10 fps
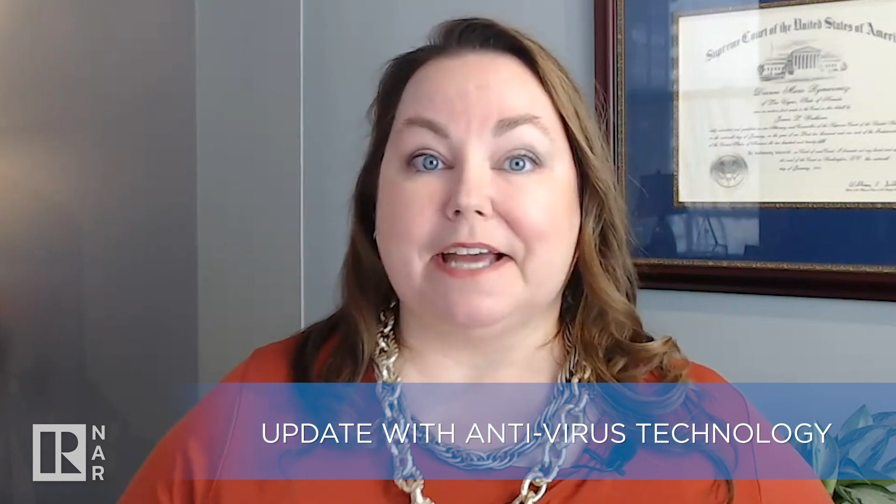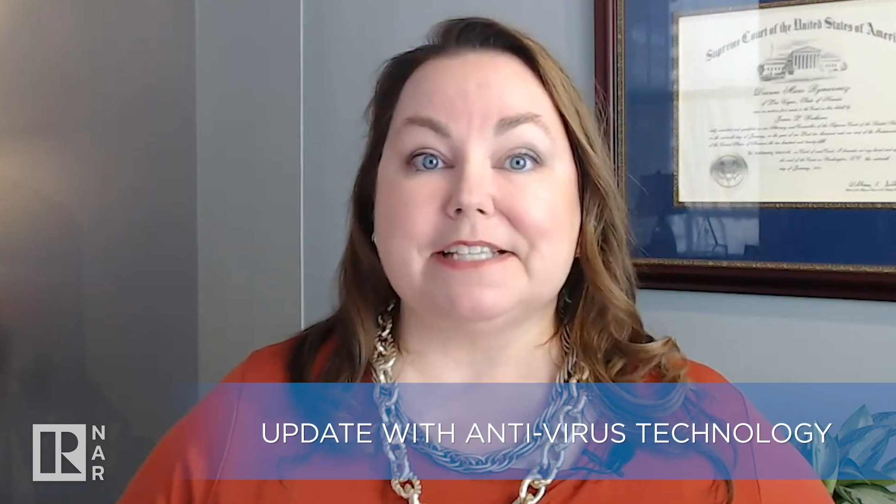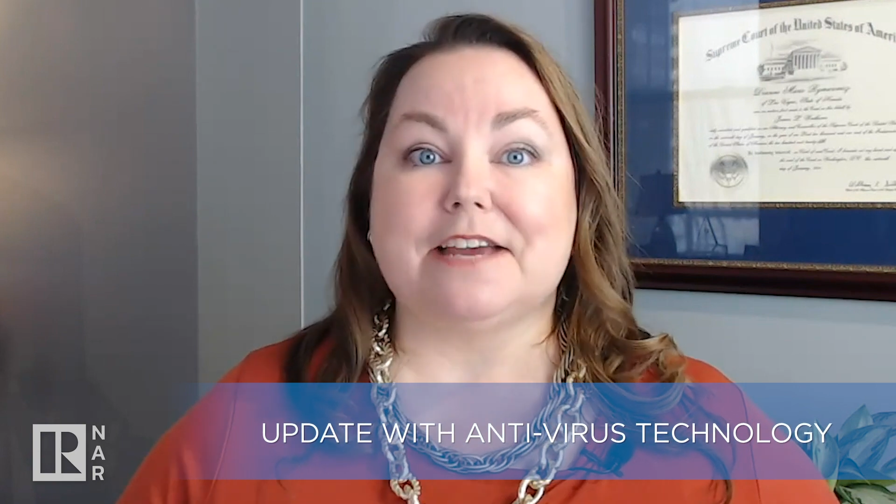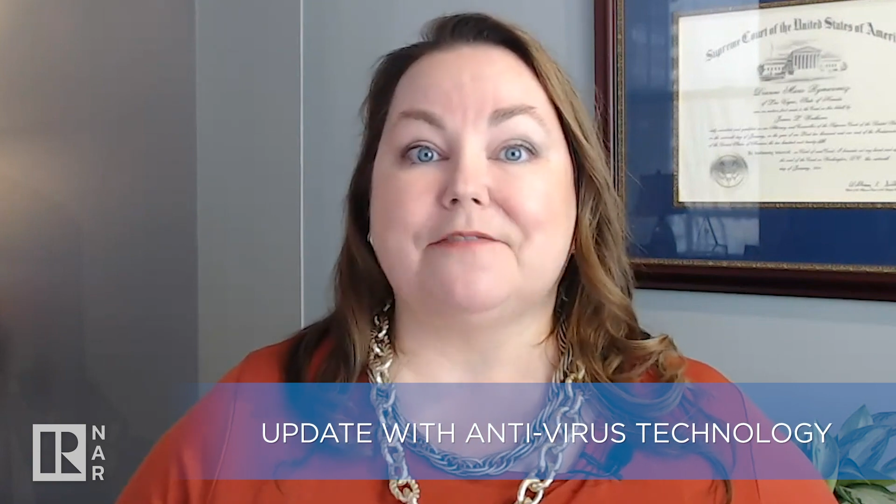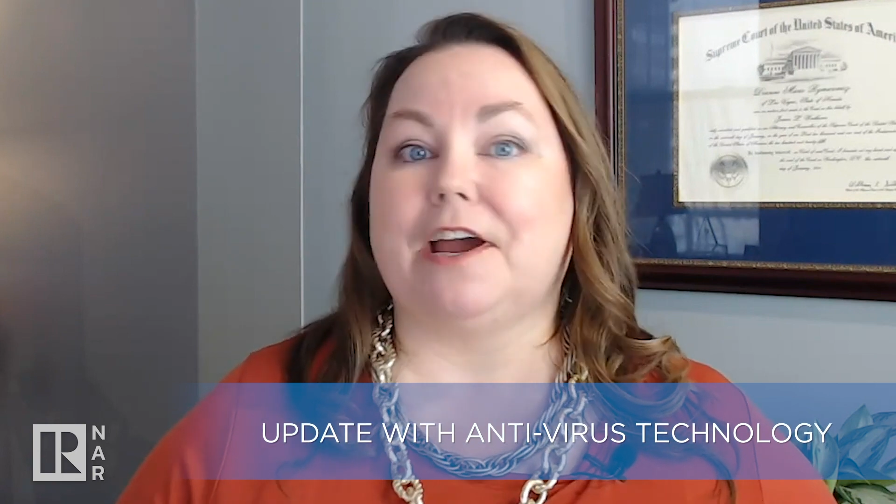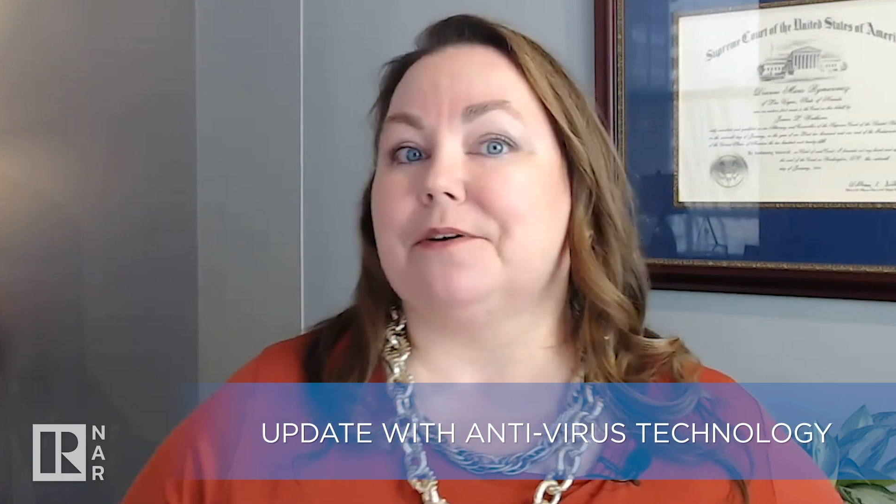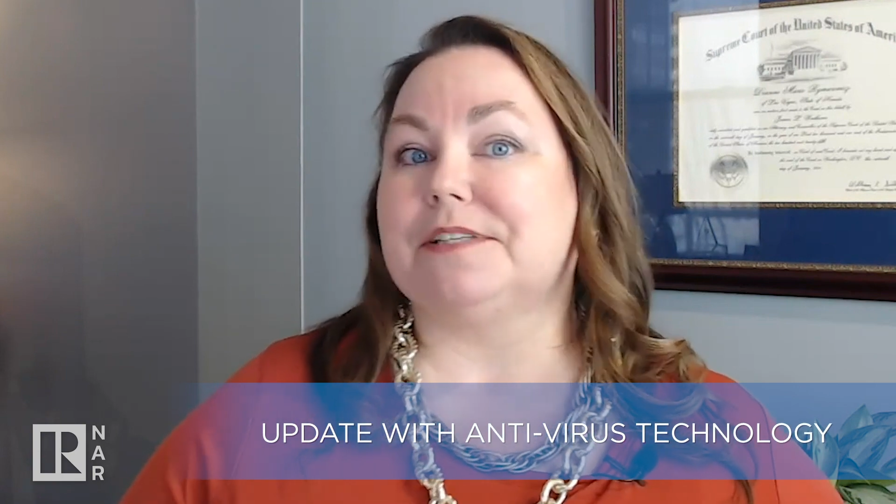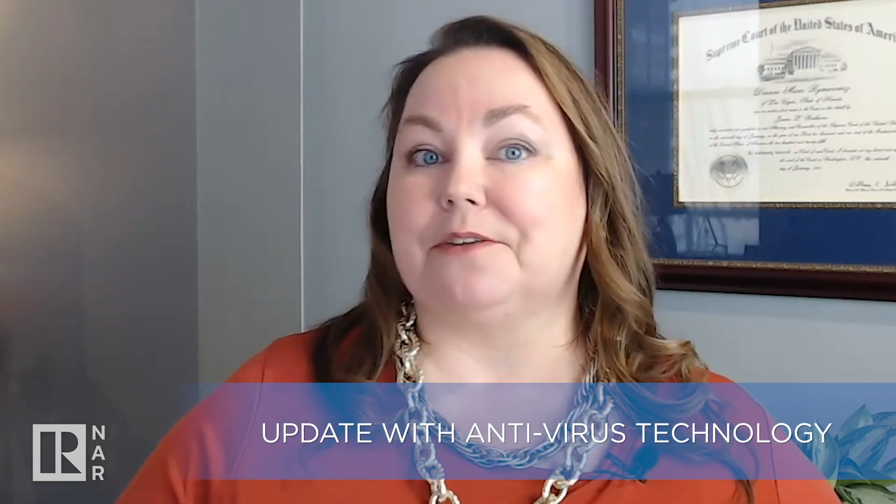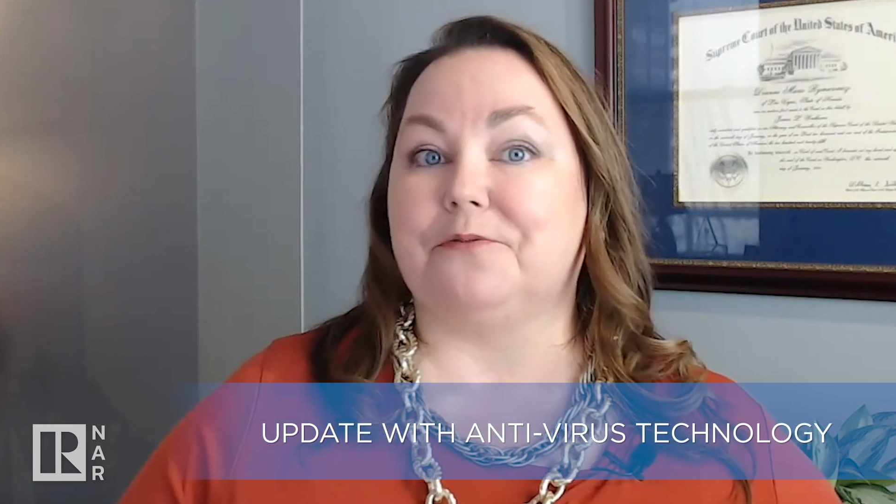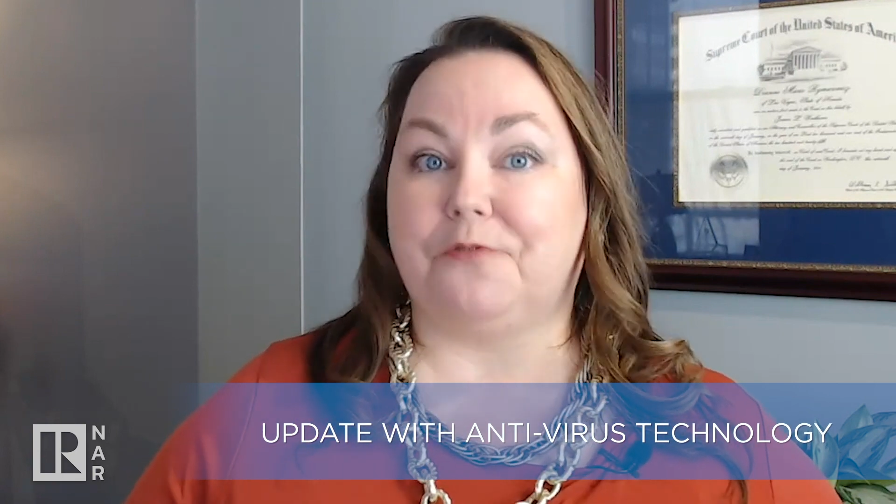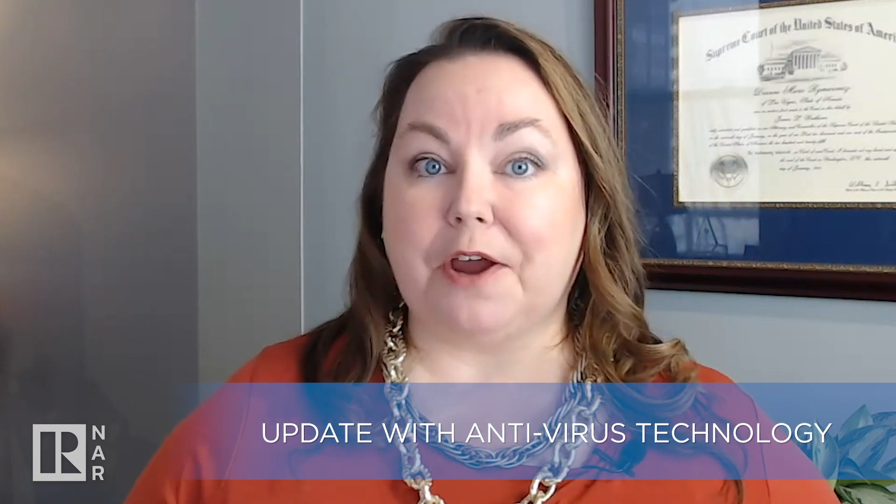antivirus, and